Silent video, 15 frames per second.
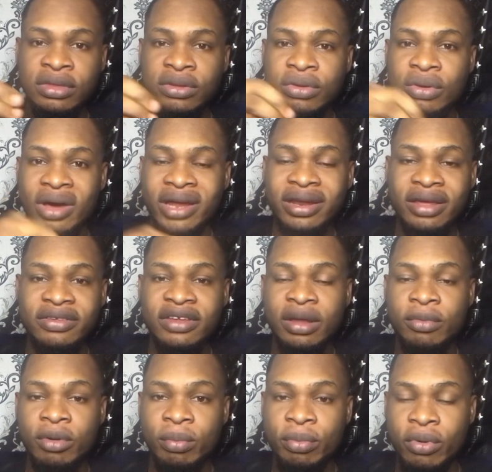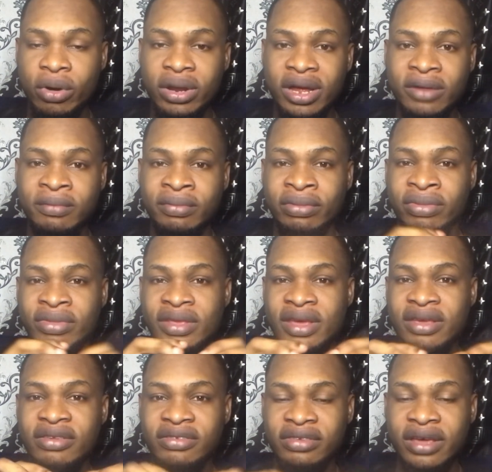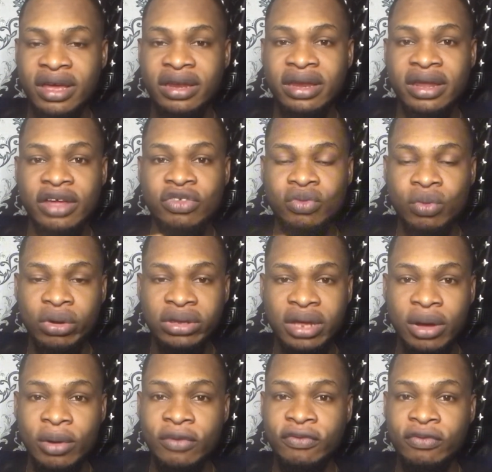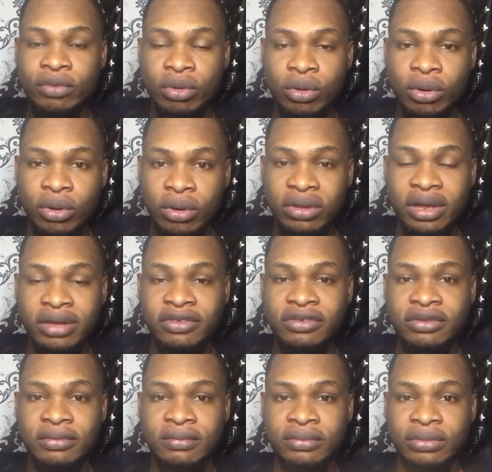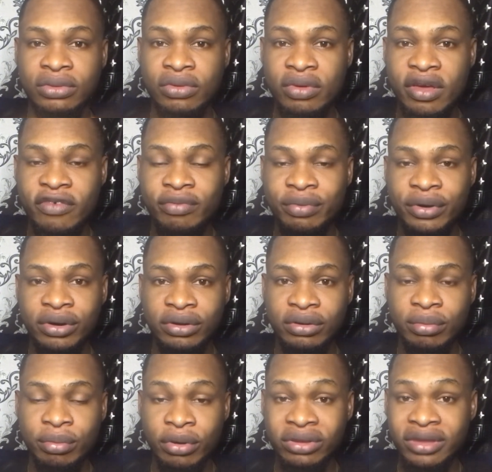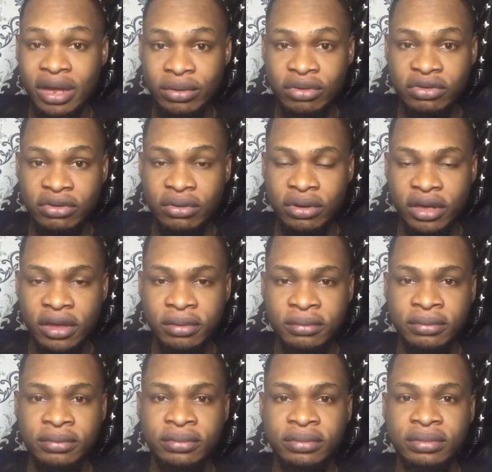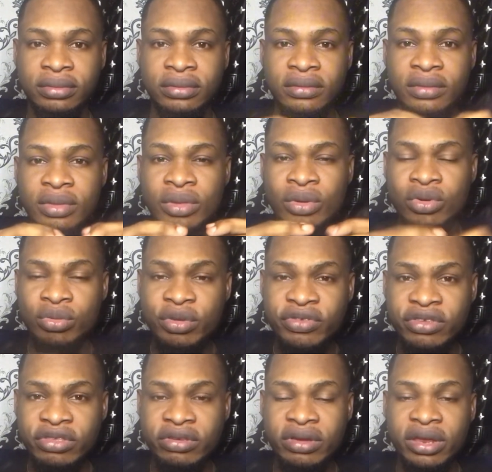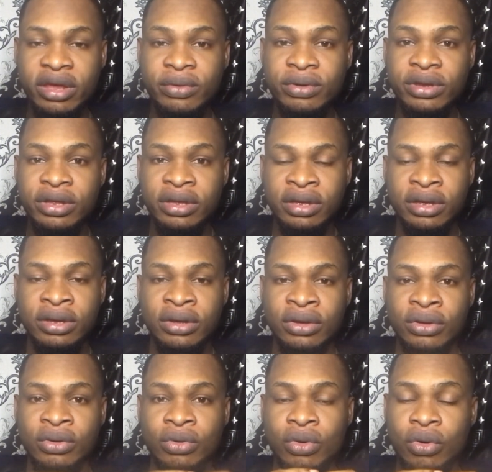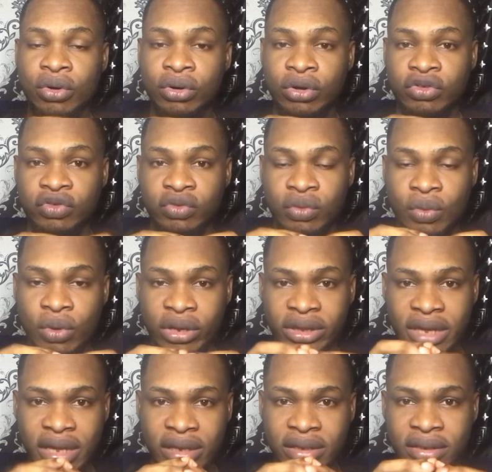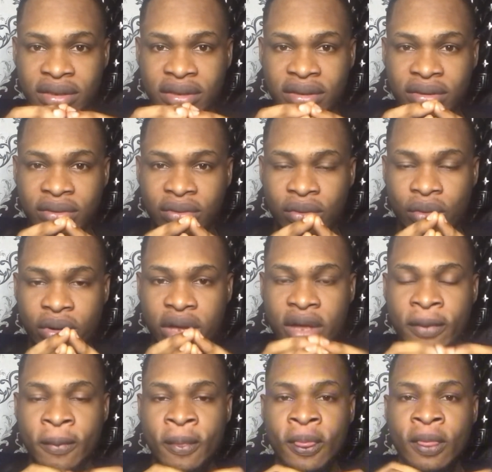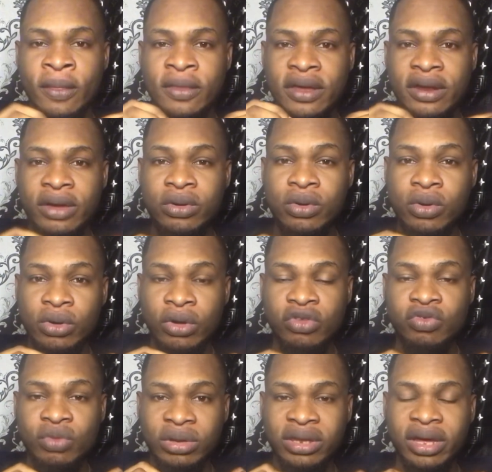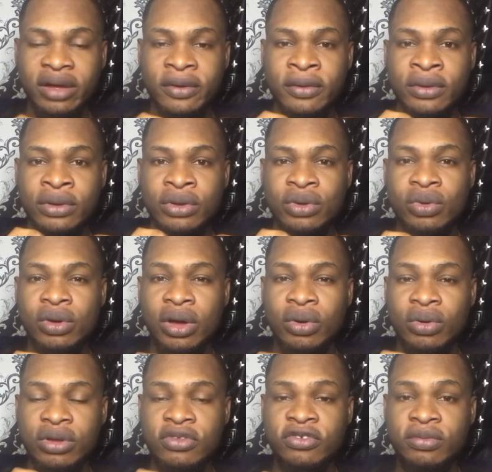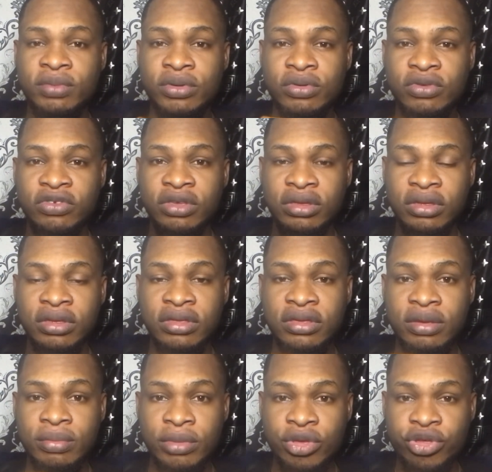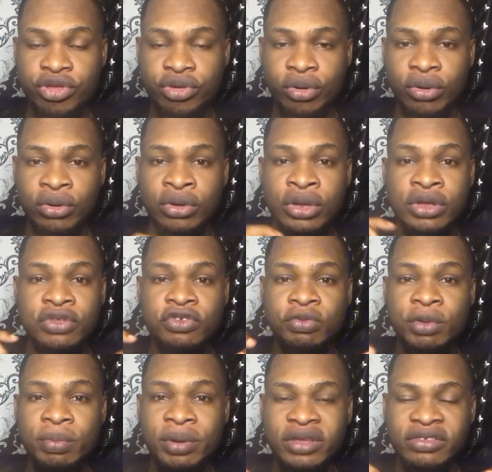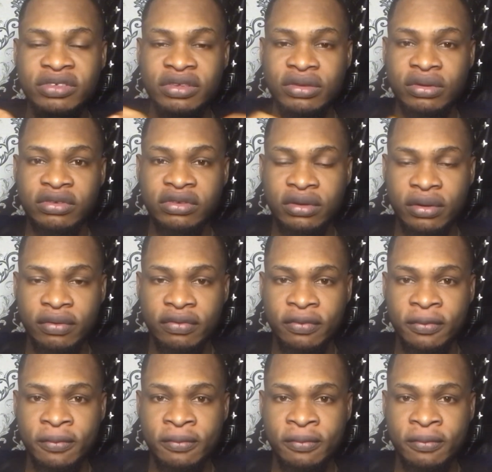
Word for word: you add that cinnamon powder inside that water of coconut that you have bring, brought out okay you mix it together with the coconut water okay now that coconut water you are going to be using the mixture to be betting yourself